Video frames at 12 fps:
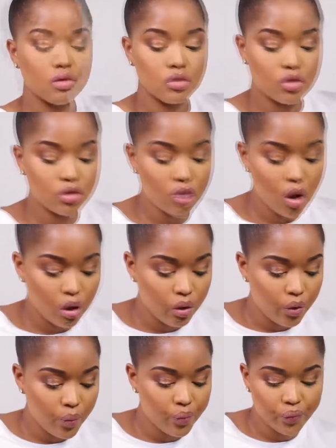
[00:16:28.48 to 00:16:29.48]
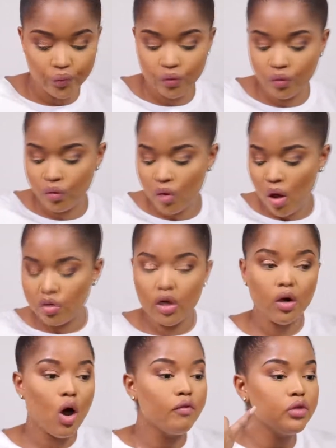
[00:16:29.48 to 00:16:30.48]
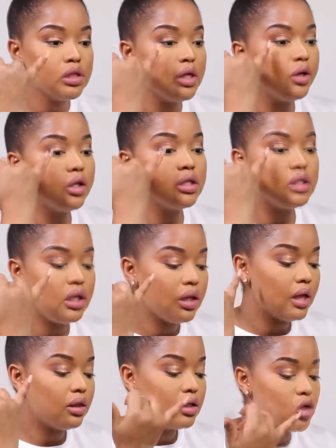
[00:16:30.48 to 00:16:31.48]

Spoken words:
So then obviously you can see that the